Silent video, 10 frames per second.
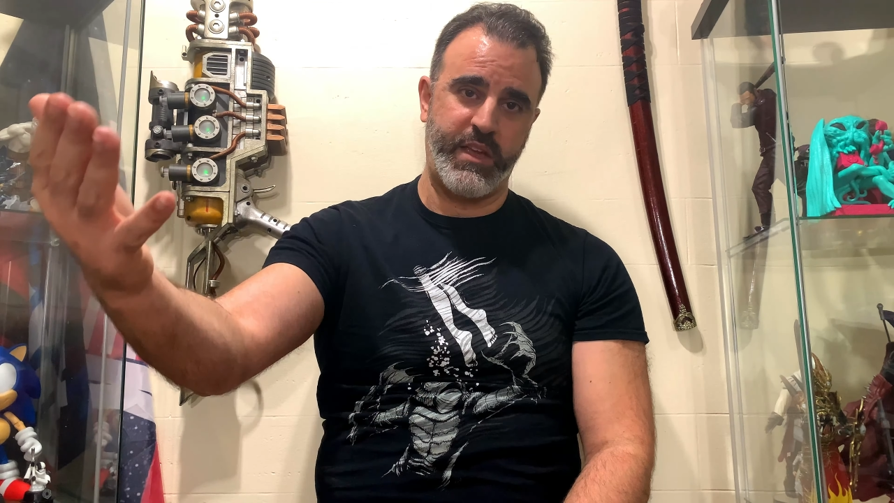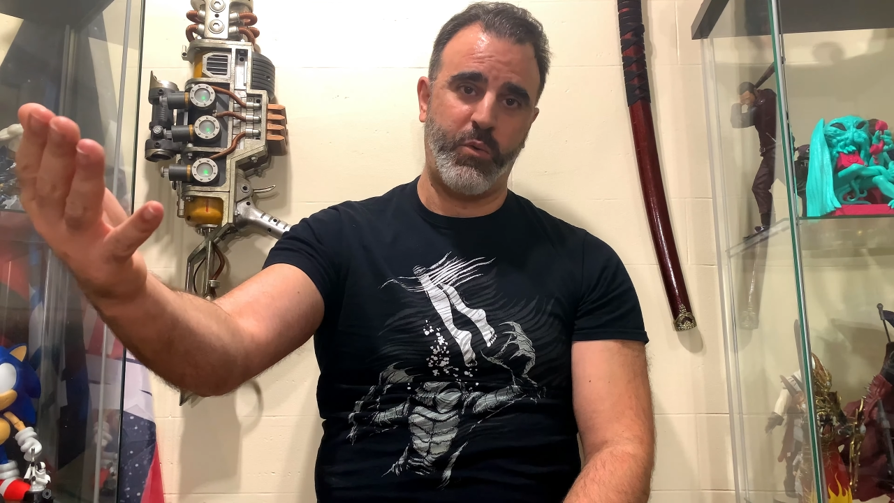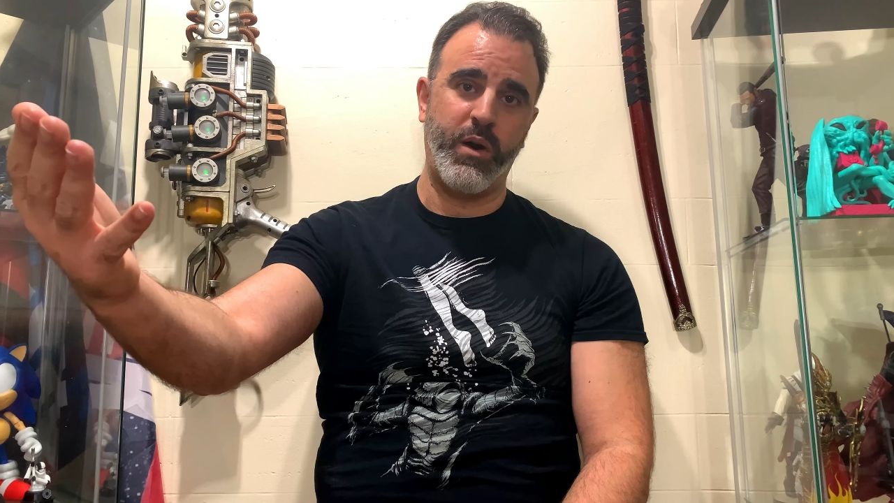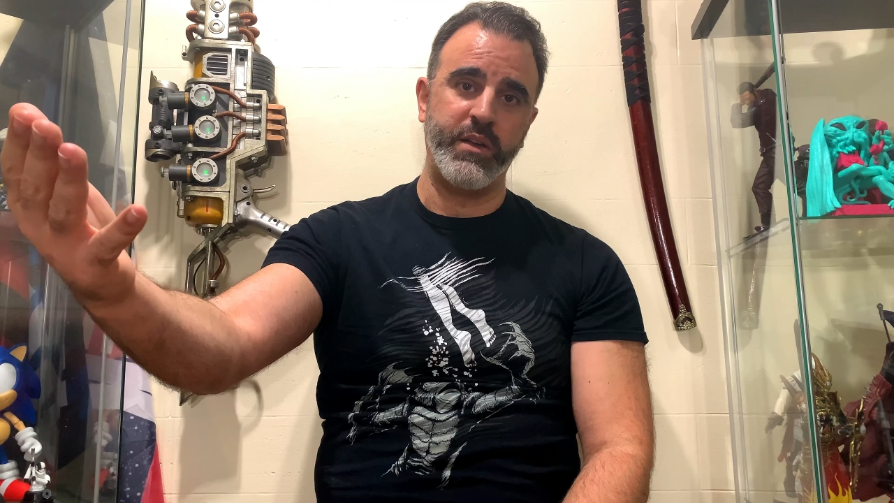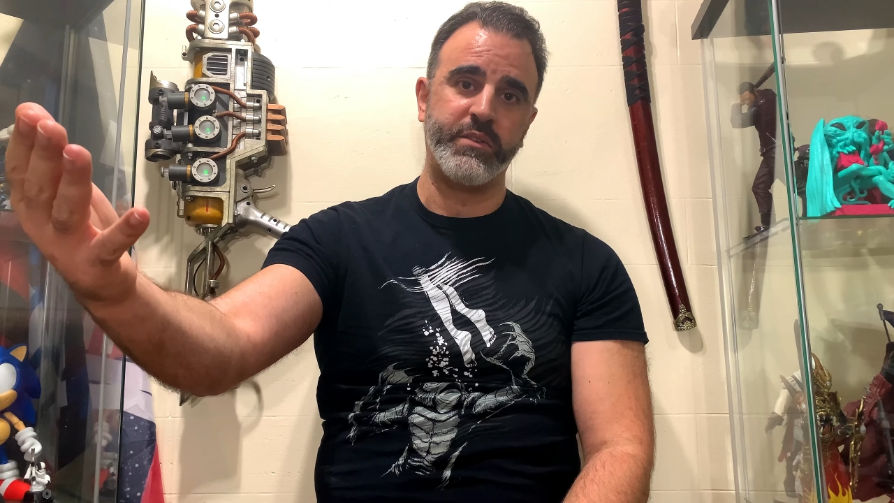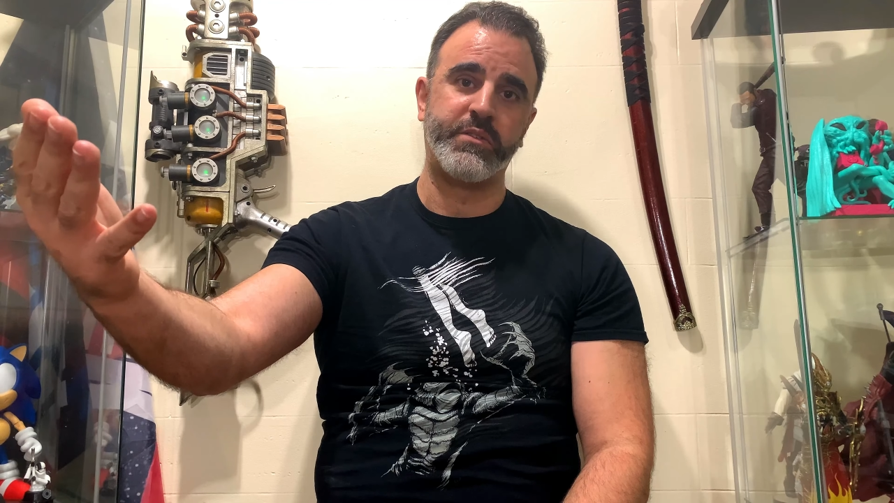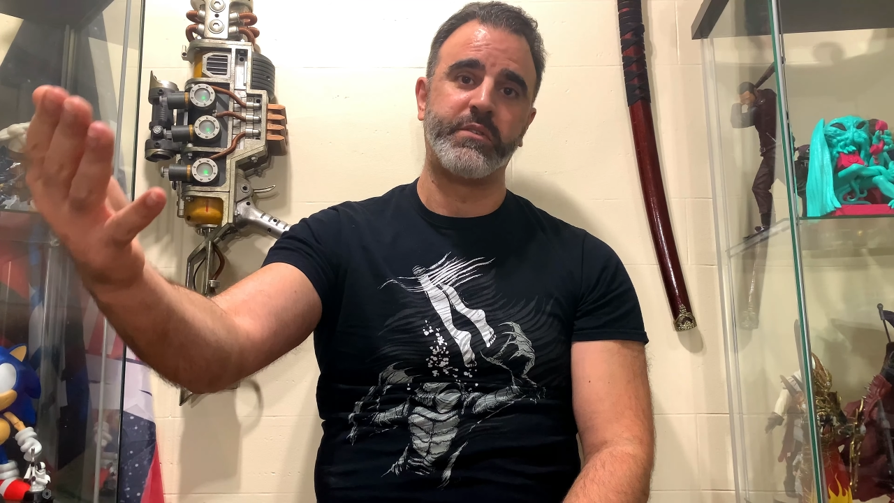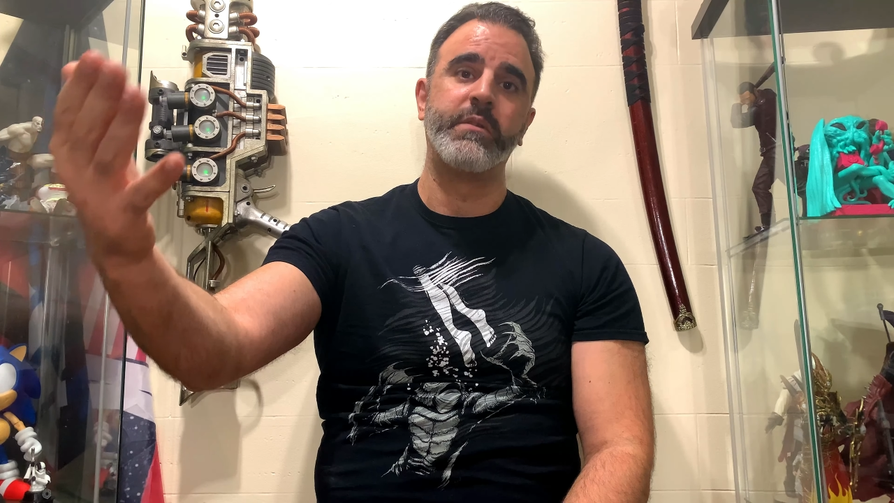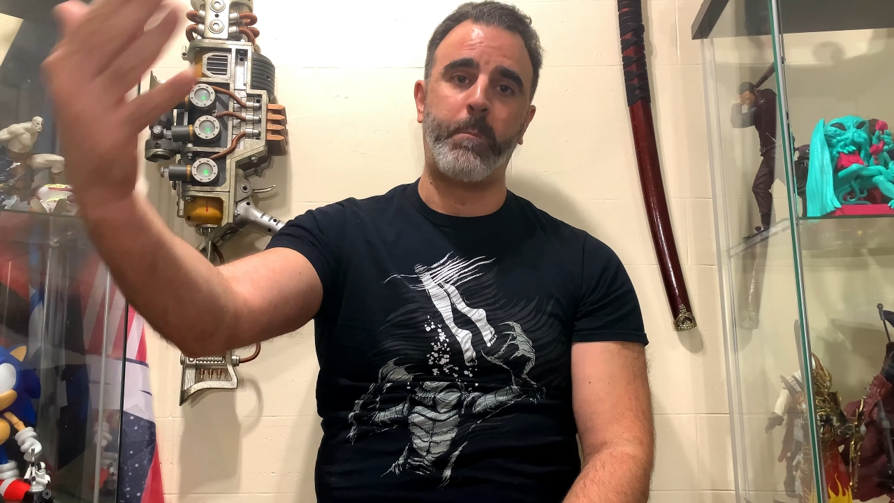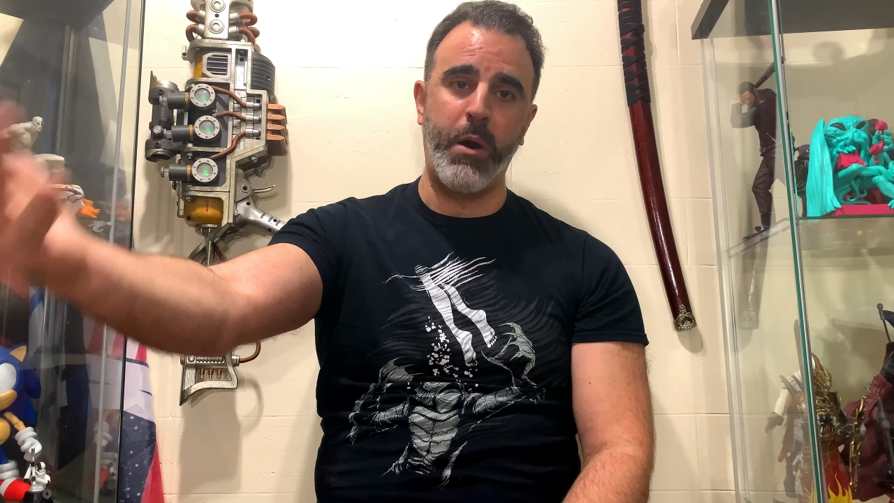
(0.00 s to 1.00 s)
it
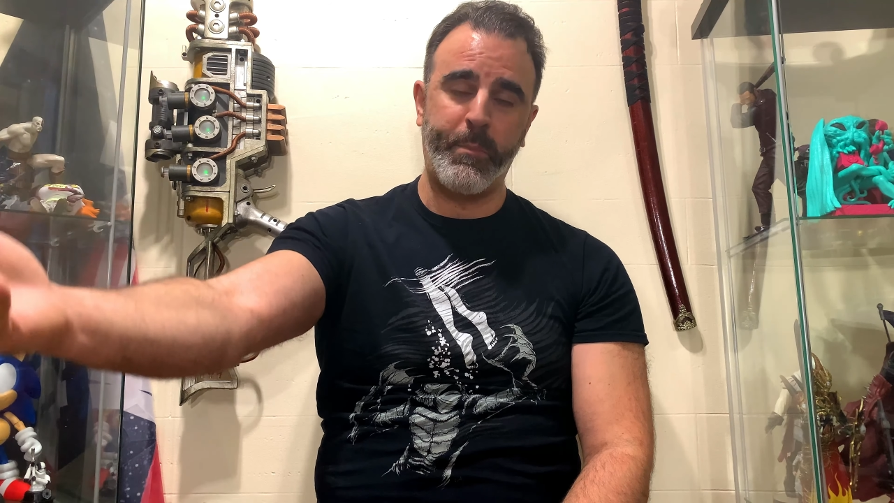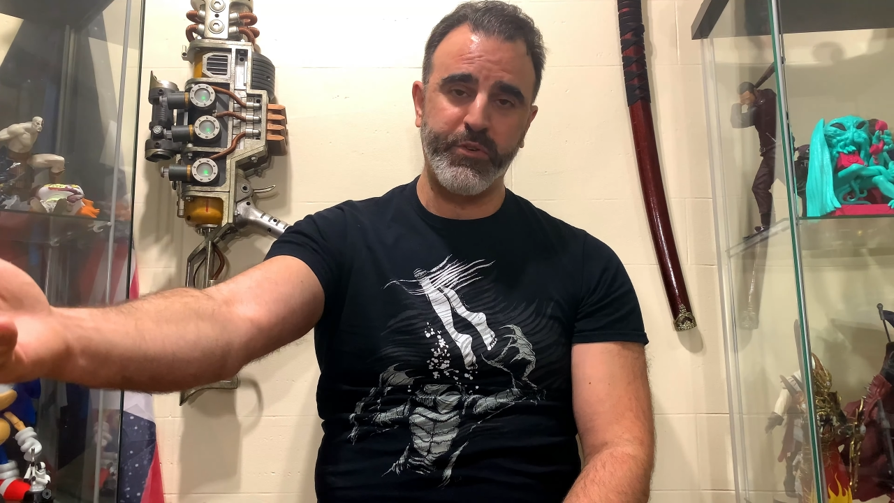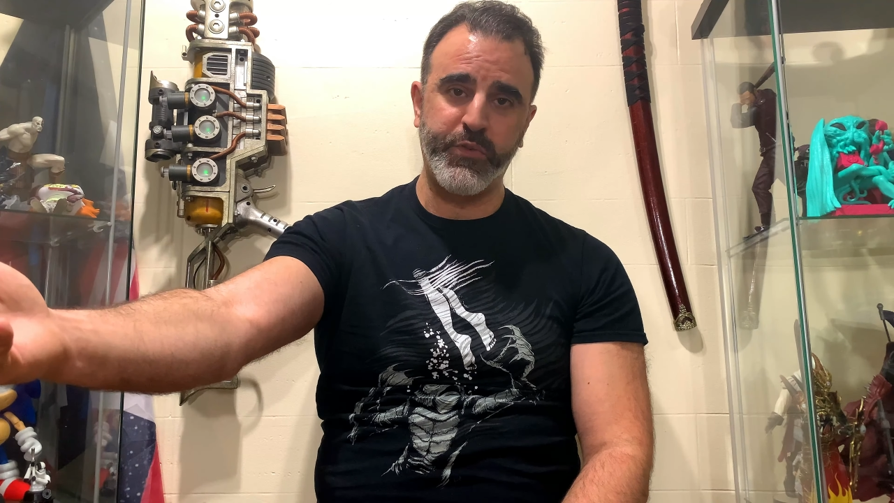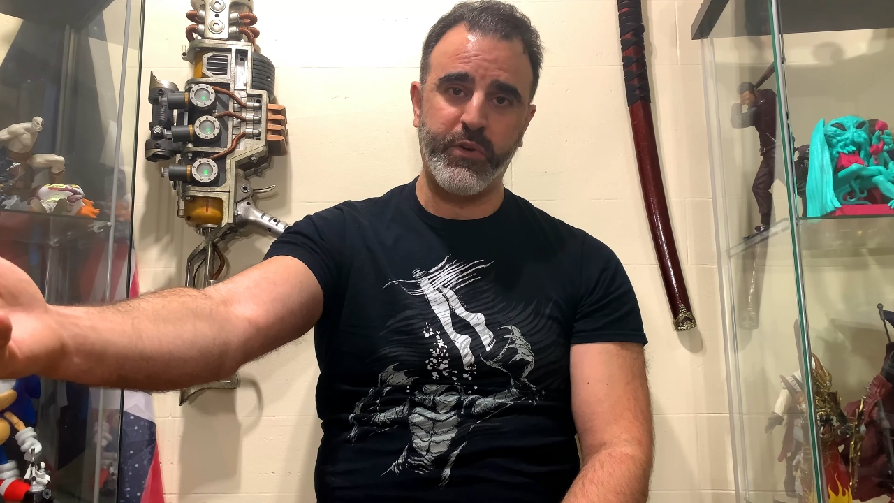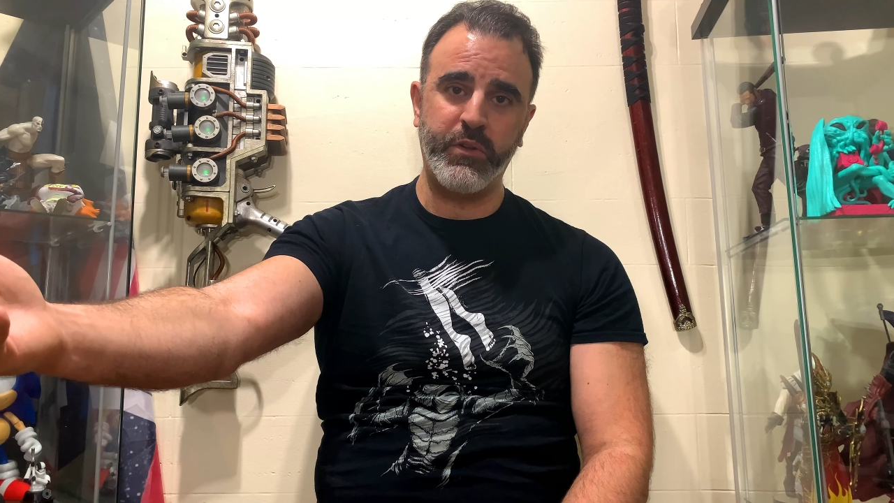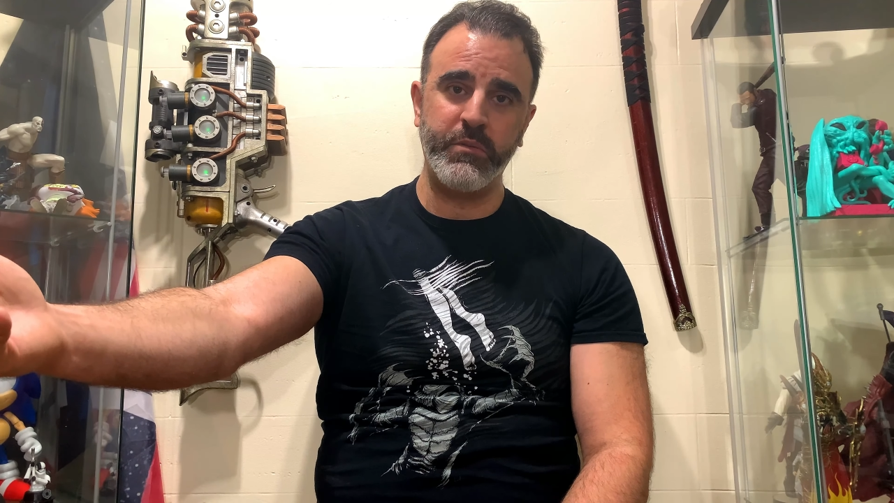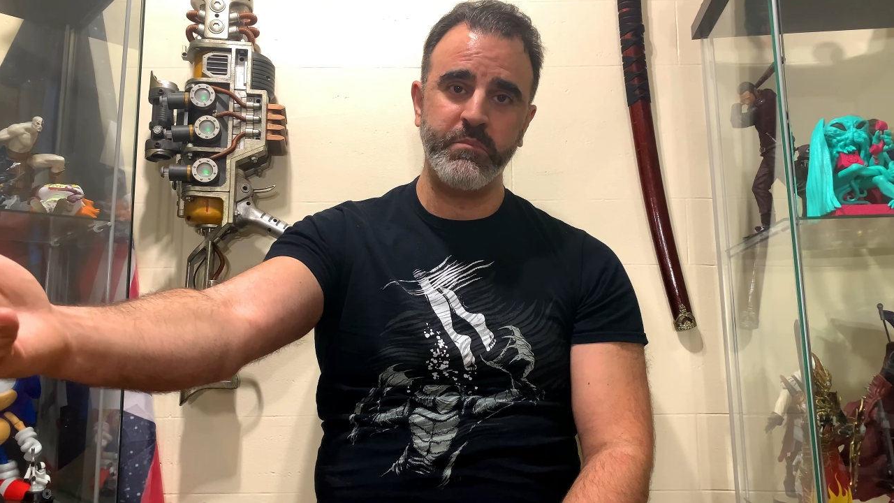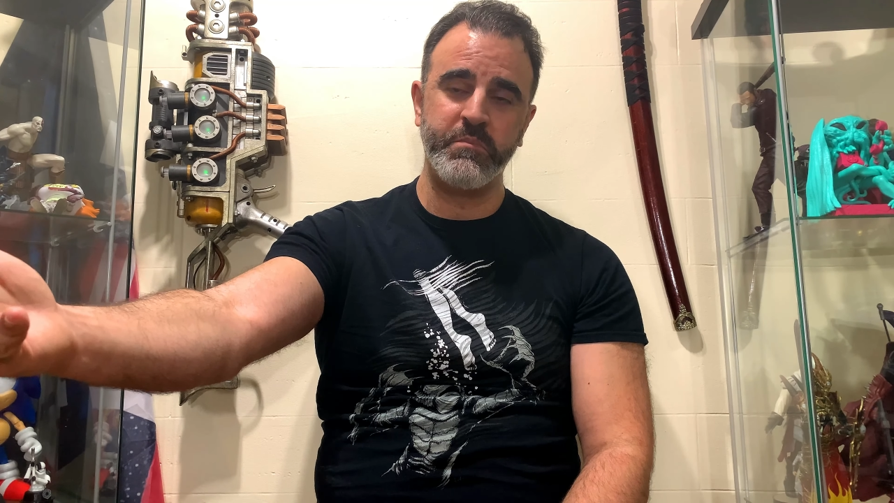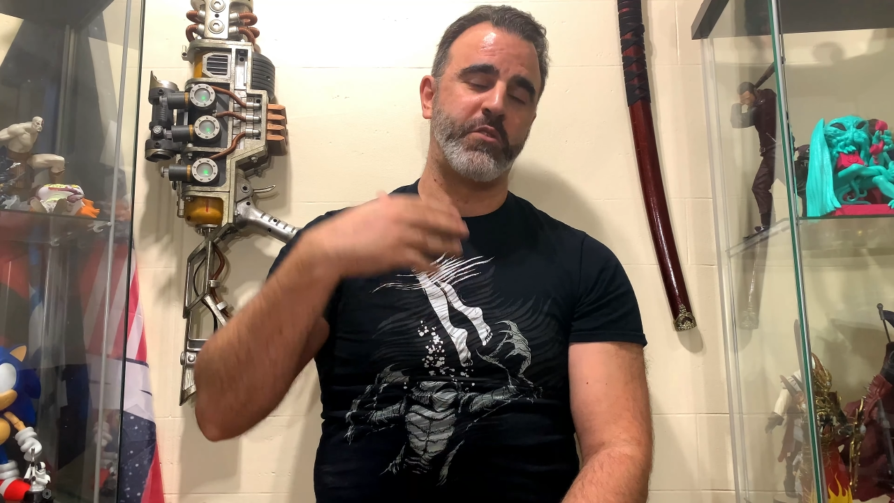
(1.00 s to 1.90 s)
was purposeful